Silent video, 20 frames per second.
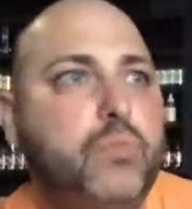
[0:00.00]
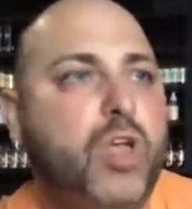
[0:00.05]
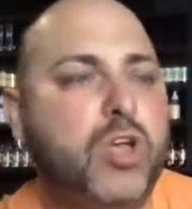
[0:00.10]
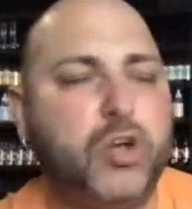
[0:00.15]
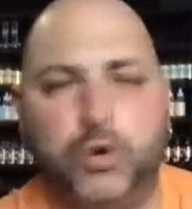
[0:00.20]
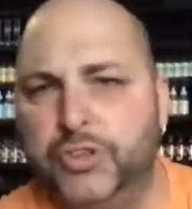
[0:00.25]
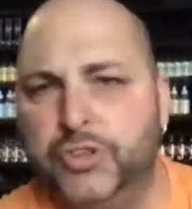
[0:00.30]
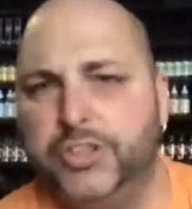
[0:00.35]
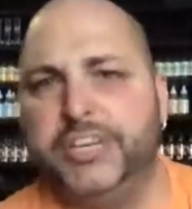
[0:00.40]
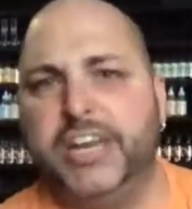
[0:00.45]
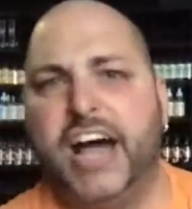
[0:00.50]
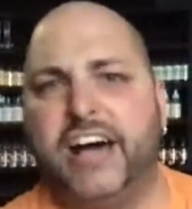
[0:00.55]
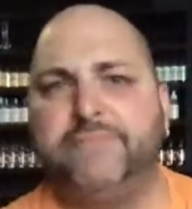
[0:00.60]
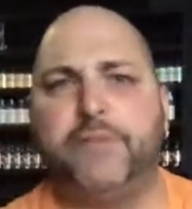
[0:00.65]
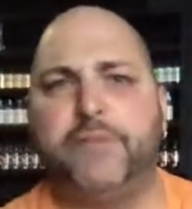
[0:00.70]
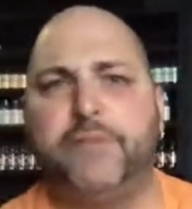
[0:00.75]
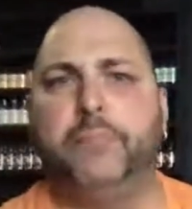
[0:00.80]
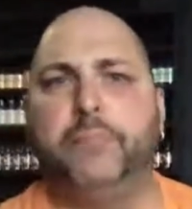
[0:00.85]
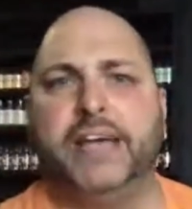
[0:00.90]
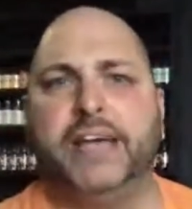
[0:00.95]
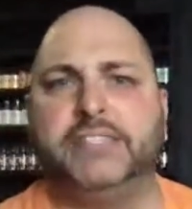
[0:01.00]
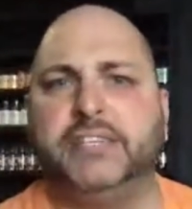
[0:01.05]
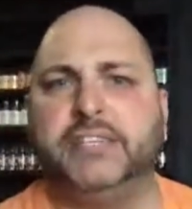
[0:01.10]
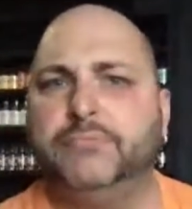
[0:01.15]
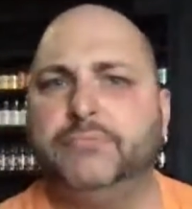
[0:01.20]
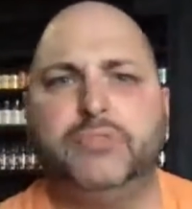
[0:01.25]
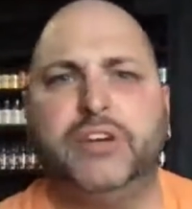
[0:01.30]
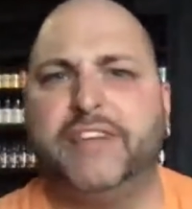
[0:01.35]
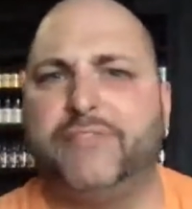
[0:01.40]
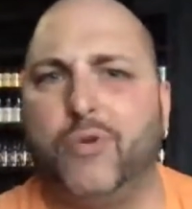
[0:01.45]
or the Basium,
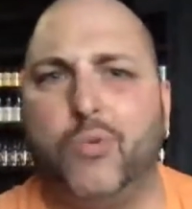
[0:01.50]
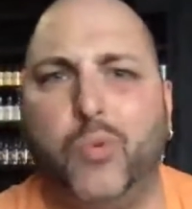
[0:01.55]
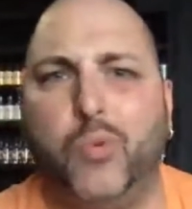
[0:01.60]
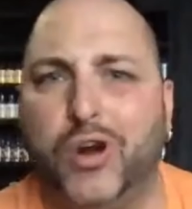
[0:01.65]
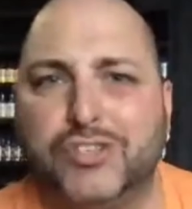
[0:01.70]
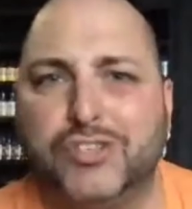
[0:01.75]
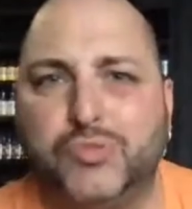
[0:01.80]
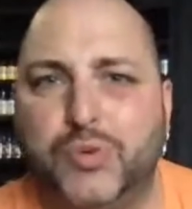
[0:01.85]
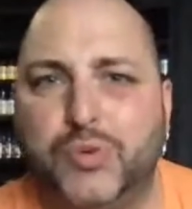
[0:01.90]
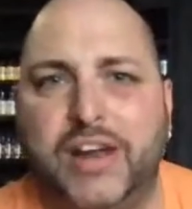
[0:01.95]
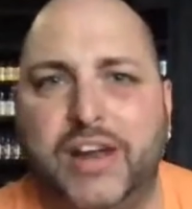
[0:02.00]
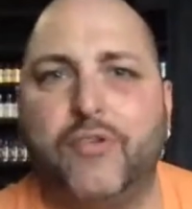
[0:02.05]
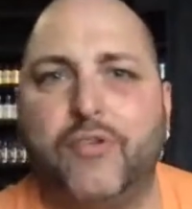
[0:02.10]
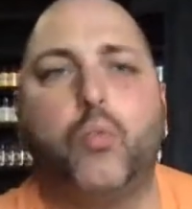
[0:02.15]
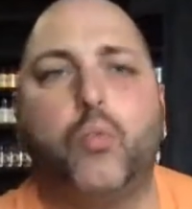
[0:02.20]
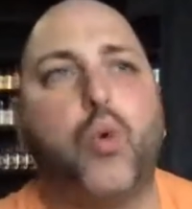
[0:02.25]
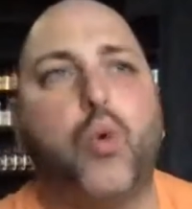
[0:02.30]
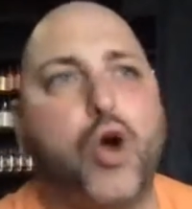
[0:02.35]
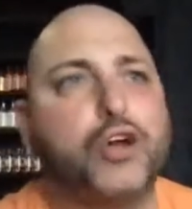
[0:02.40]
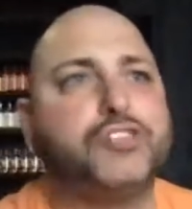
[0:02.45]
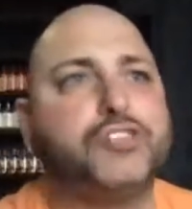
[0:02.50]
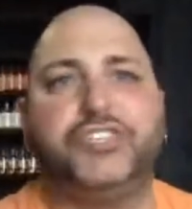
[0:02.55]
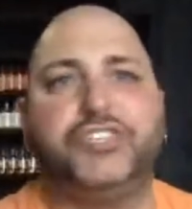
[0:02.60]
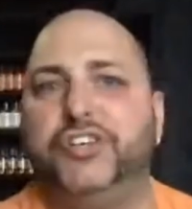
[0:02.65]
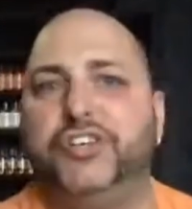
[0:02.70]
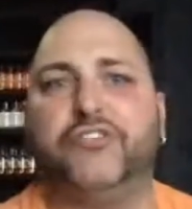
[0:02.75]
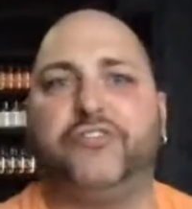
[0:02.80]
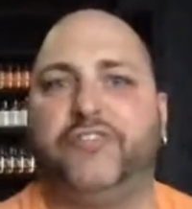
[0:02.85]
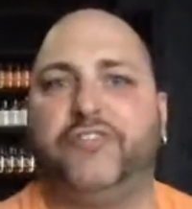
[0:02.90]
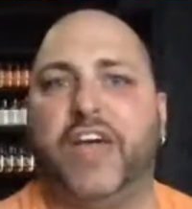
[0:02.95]
whatever works, whatever works in
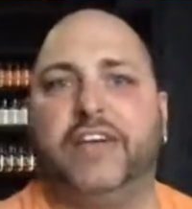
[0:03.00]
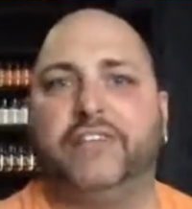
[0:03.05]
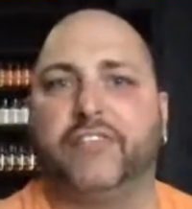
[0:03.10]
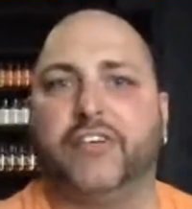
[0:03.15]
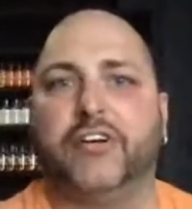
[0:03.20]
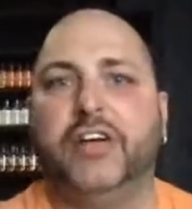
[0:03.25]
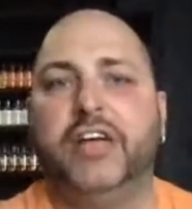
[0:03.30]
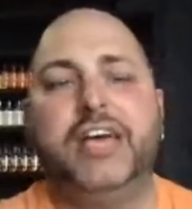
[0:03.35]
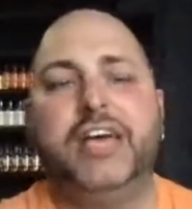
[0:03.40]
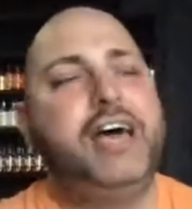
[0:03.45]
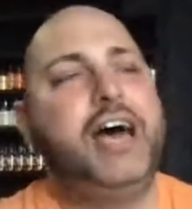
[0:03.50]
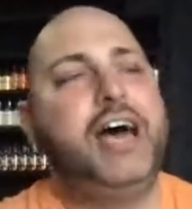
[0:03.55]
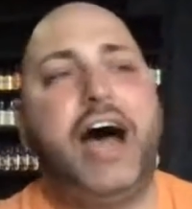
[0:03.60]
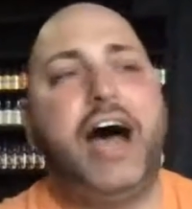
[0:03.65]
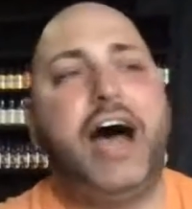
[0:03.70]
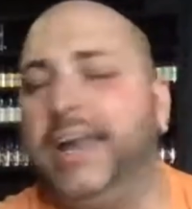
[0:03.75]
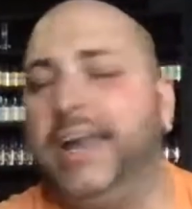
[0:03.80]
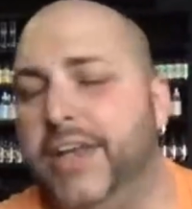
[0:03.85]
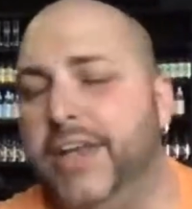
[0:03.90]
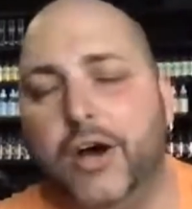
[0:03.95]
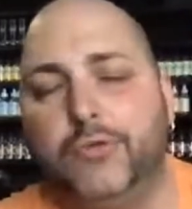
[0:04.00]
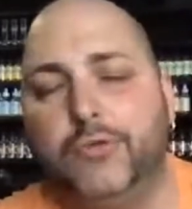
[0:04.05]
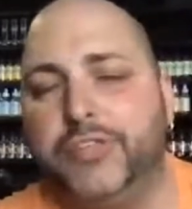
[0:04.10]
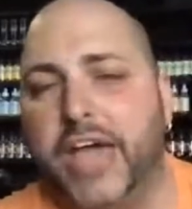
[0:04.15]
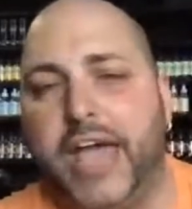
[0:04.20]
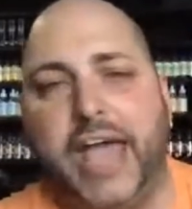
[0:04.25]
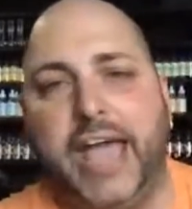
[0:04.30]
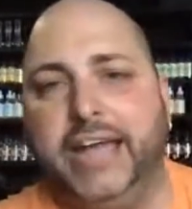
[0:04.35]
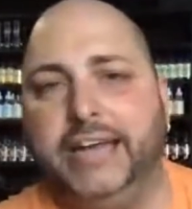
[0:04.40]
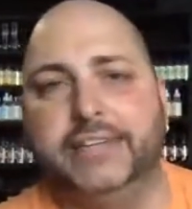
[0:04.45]
your favor. I know the
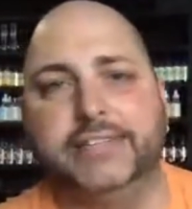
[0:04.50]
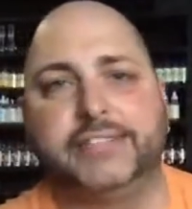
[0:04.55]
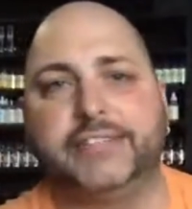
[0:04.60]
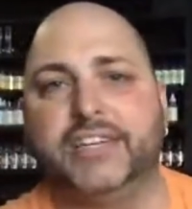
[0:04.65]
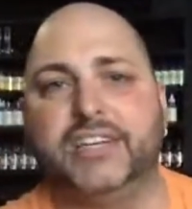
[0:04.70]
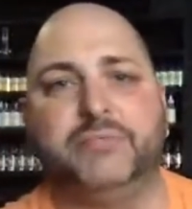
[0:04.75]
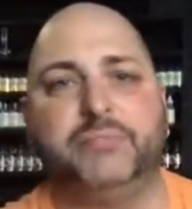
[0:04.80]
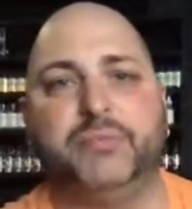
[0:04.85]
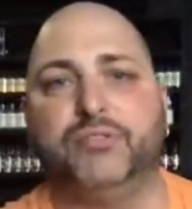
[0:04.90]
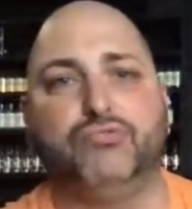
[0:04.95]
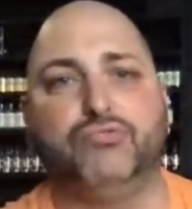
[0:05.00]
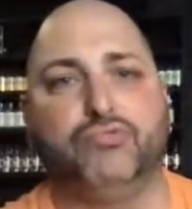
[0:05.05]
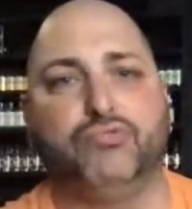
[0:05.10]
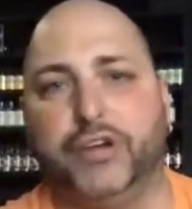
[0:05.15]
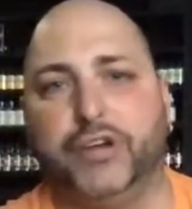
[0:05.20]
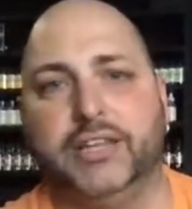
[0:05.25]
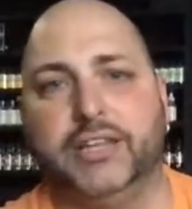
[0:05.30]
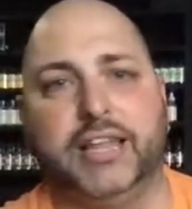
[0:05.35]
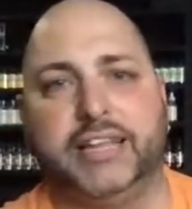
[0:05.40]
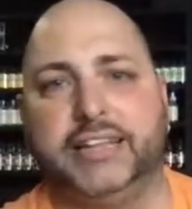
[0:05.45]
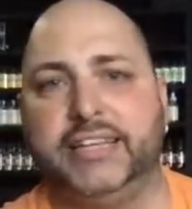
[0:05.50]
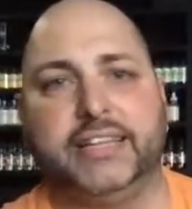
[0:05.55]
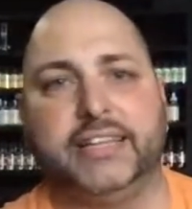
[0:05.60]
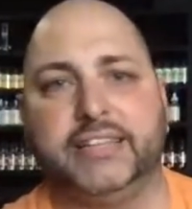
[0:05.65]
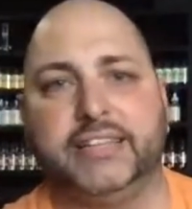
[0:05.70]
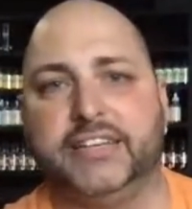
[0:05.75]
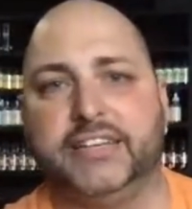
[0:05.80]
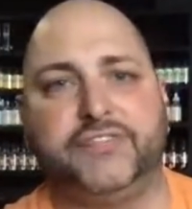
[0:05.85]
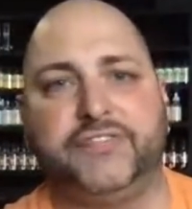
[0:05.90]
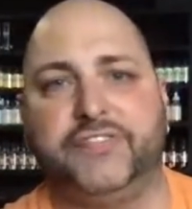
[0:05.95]
hate is going to be real at the end
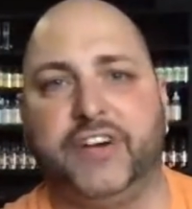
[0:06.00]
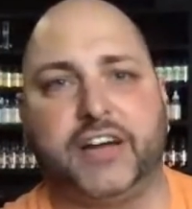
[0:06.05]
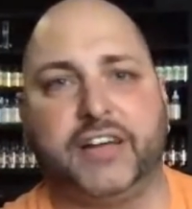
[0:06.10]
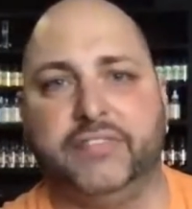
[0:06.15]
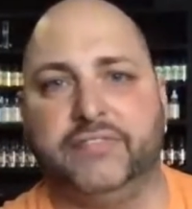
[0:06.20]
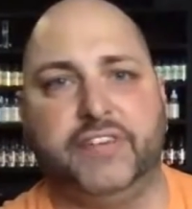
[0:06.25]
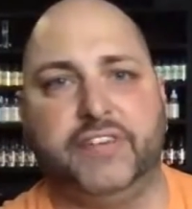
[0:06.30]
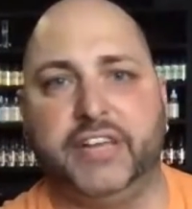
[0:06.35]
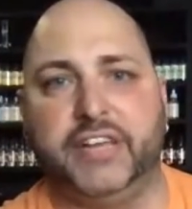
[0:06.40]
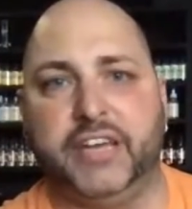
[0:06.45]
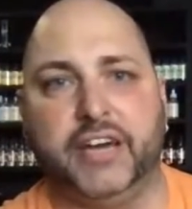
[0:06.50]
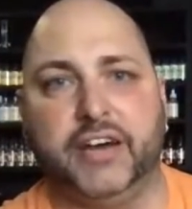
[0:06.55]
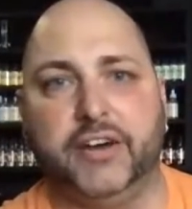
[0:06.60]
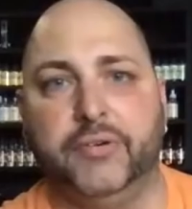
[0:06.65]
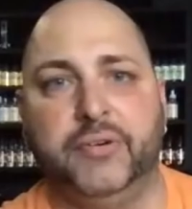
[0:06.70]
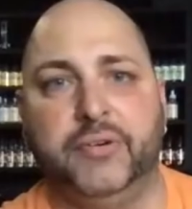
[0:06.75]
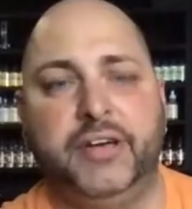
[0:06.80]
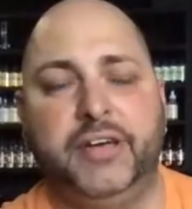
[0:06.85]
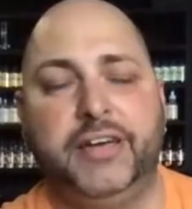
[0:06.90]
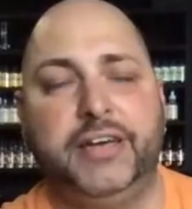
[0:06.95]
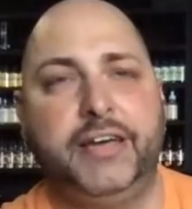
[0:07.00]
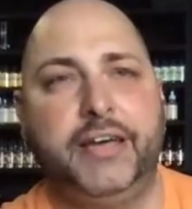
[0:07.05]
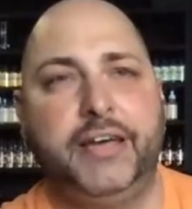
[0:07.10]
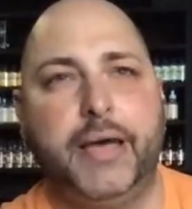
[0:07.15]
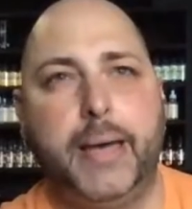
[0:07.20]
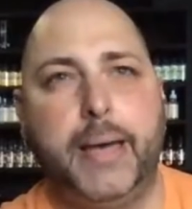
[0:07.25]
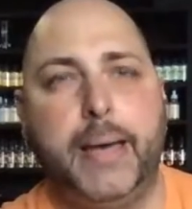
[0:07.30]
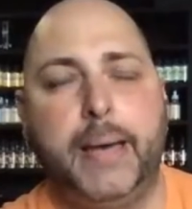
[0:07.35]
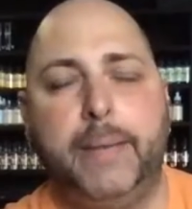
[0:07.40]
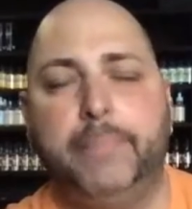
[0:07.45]
of this fucking video,
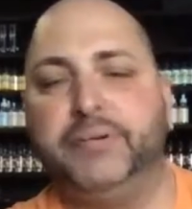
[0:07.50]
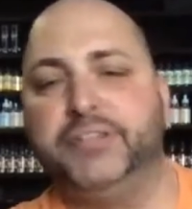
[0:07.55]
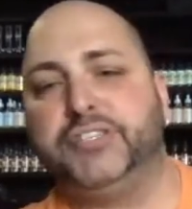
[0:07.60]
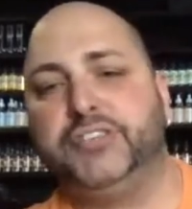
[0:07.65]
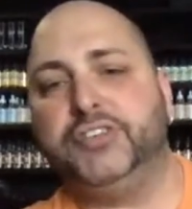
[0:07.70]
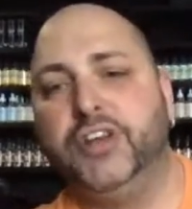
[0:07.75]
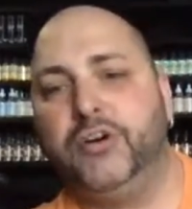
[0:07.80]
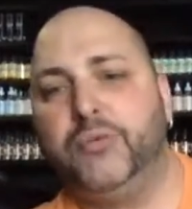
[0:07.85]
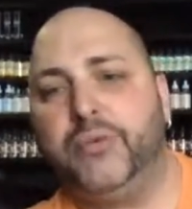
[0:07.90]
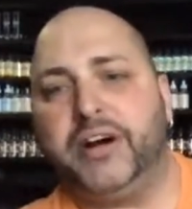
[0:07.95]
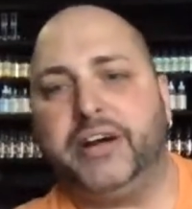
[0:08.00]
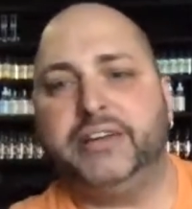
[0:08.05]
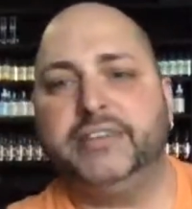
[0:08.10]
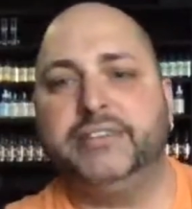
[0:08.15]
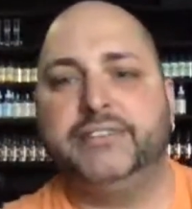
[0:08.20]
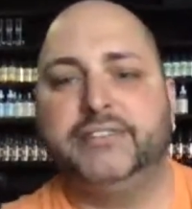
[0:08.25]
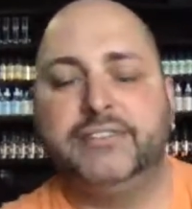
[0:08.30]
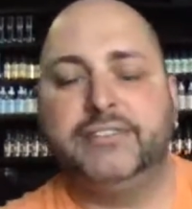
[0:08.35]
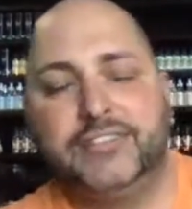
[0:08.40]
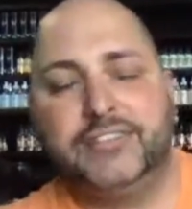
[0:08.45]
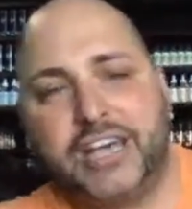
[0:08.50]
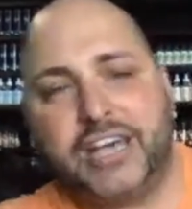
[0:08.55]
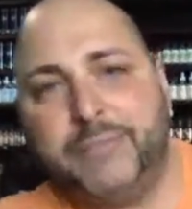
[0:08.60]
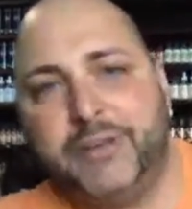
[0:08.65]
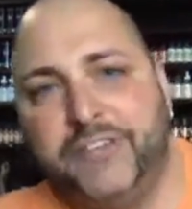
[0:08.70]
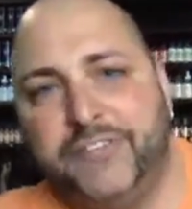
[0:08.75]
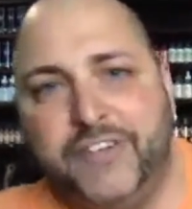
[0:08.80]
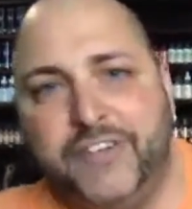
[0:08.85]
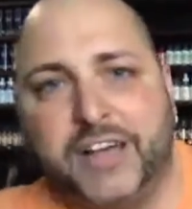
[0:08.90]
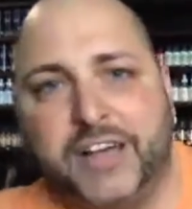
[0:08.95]
but you know what? Look how
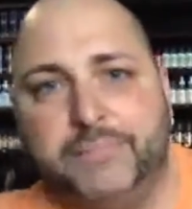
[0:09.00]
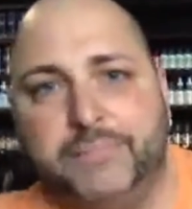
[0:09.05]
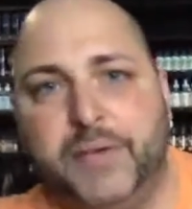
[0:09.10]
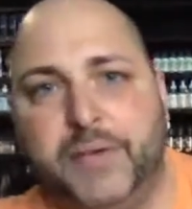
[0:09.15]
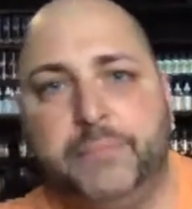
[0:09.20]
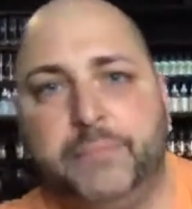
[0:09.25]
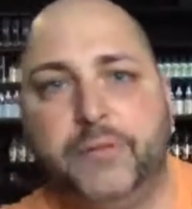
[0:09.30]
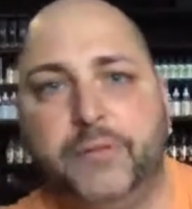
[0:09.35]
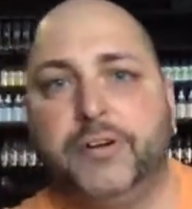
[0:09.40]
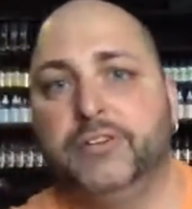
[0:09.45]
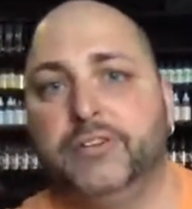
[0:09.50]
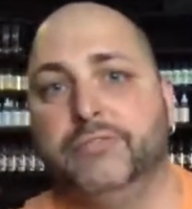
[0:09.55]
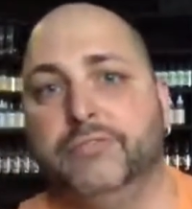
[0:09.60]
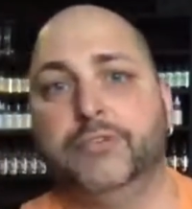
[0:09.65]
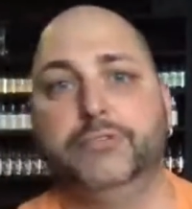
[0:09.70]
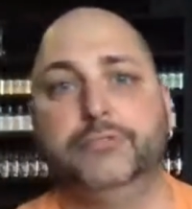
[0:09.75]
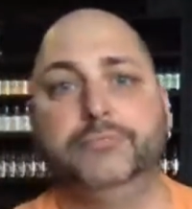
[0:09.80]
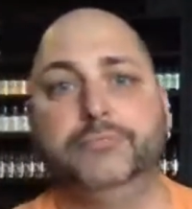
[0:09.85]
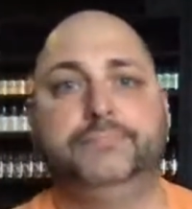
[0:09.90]
many fucking people are in the room.